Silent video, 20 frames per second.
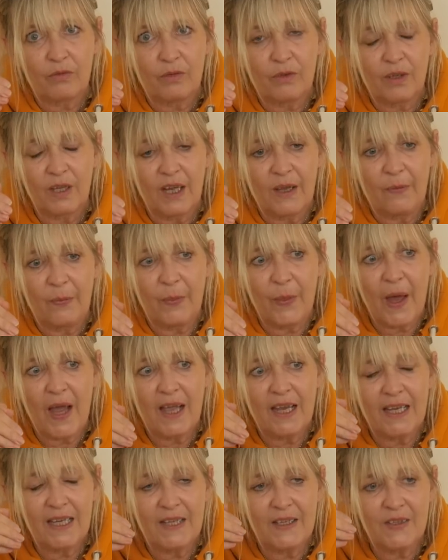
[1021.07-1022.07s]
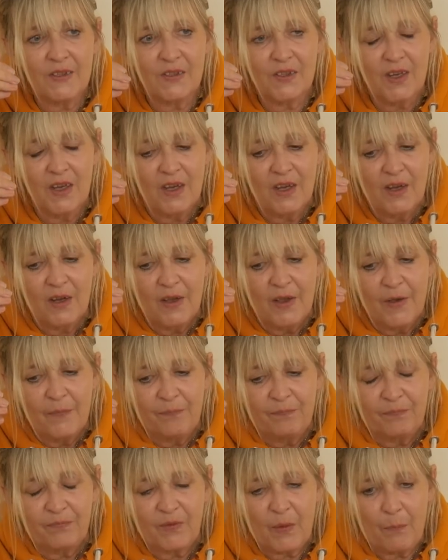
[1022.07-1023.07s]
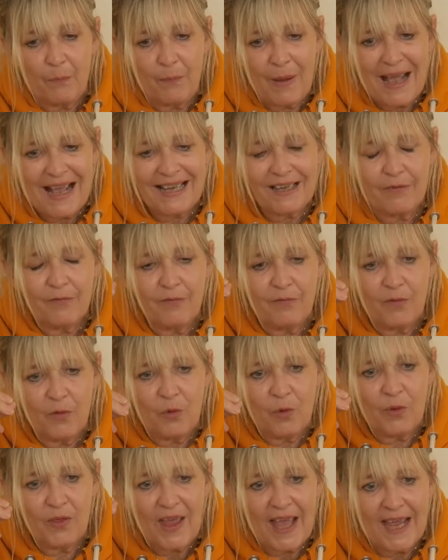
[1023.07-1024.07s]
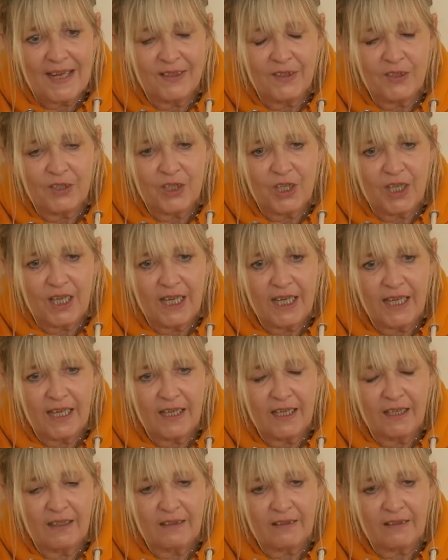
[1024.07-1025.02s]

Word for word: Okay, that is the back and forth energy here.